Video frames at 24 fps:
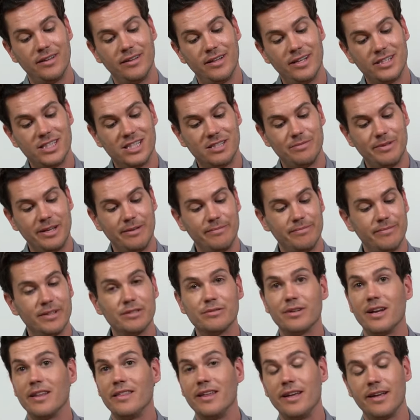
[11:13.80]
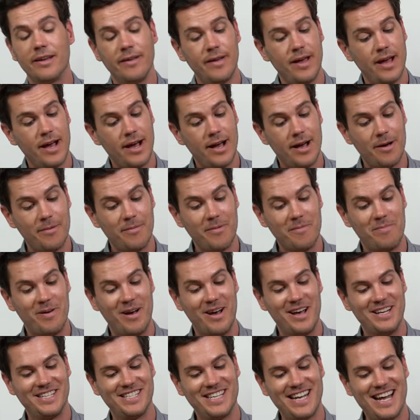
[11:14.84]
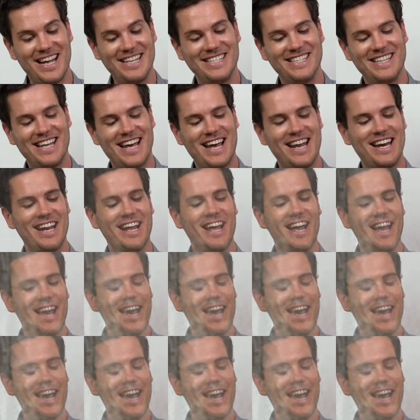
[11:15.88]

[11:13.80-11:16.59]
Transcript: That's just me, that's what I think. Um, besides that,